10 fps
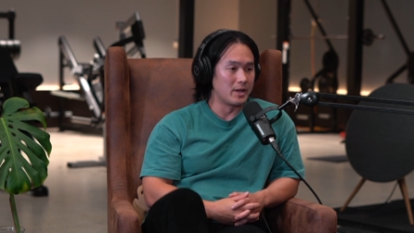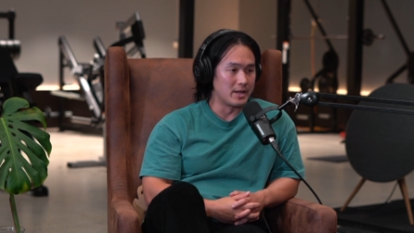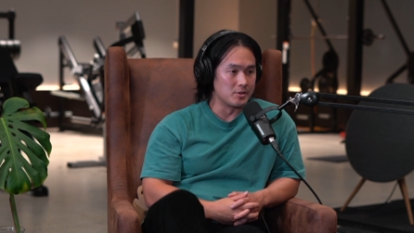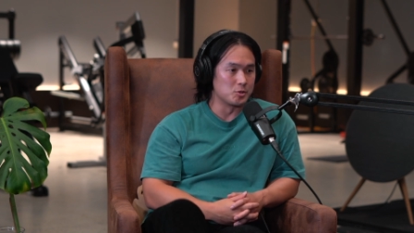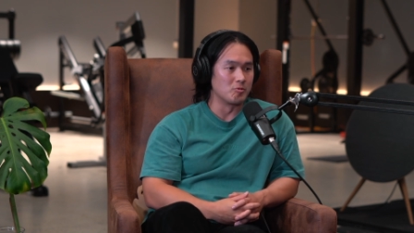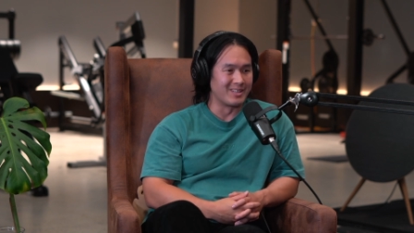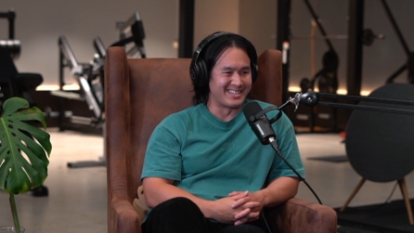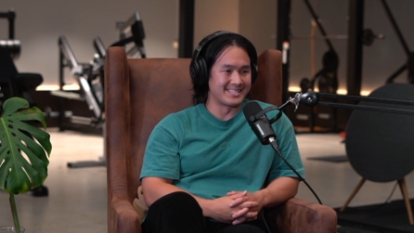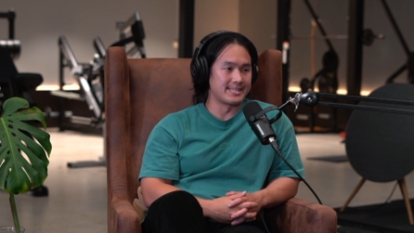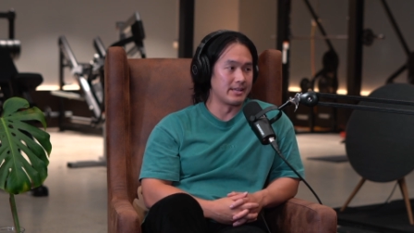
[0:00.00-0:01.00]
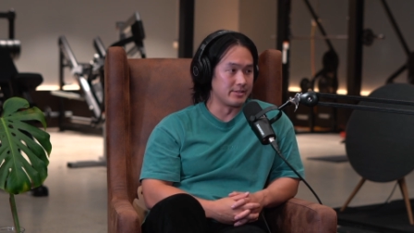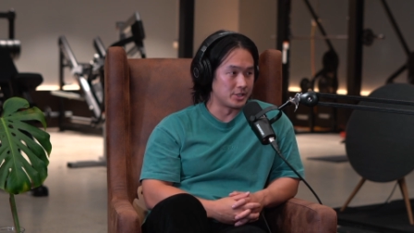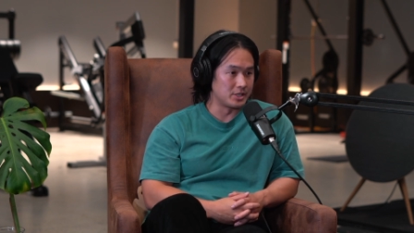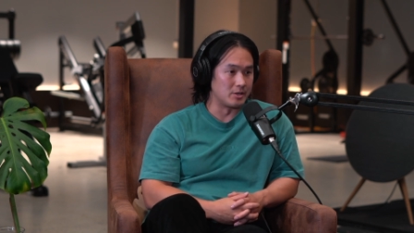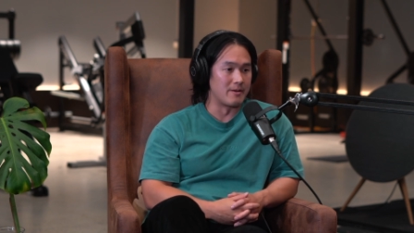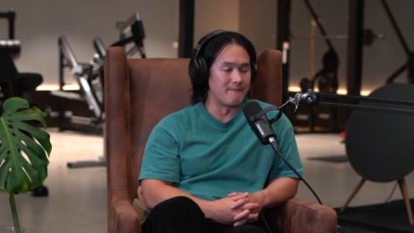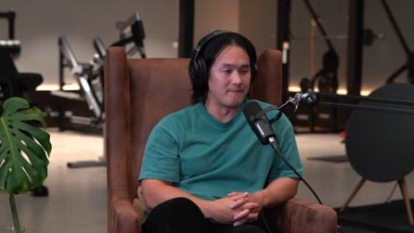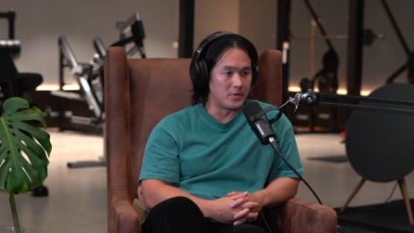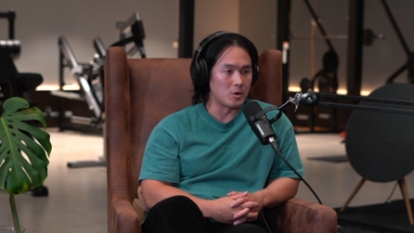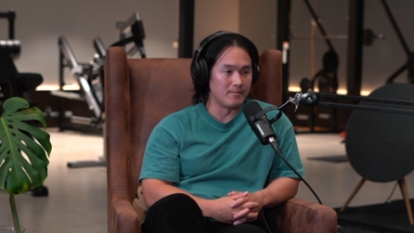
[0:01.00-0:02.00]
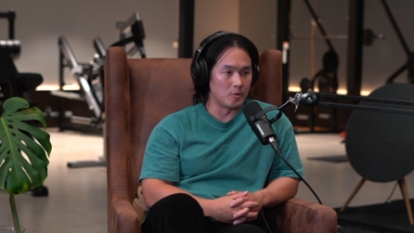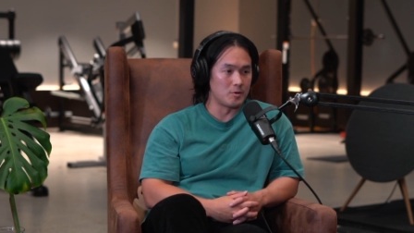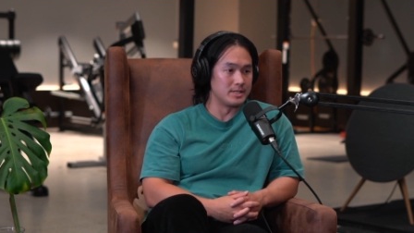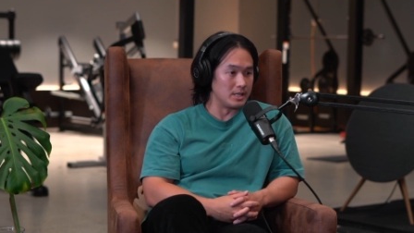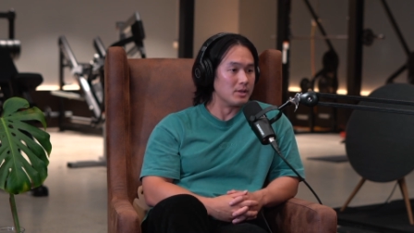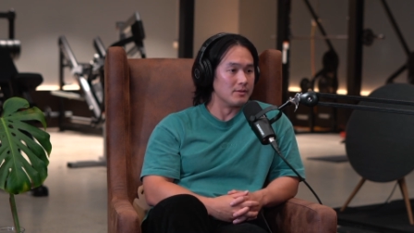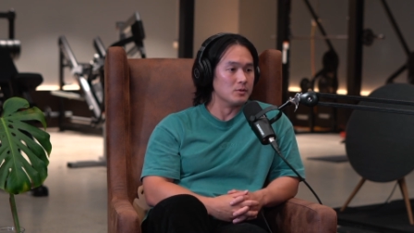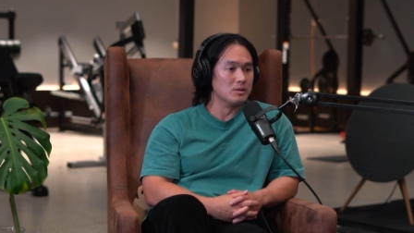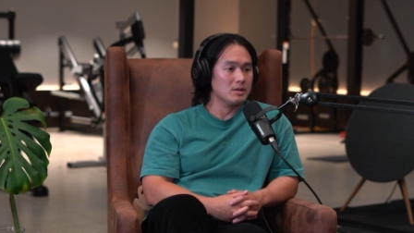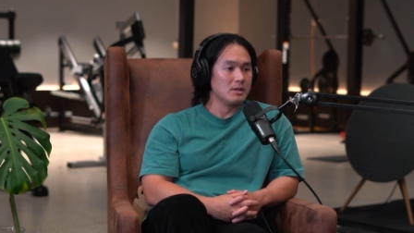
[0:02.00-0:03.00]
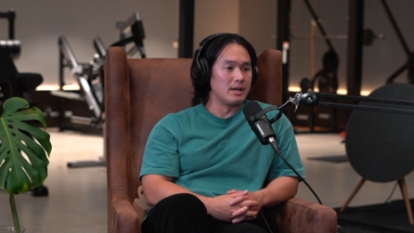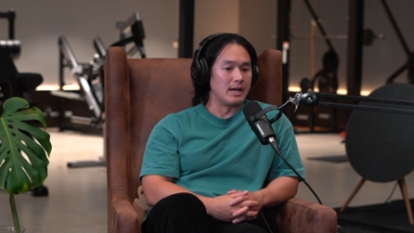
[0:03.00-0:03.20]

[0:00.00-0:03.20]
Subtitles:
good editors who really understand this shit on a very, very deep level.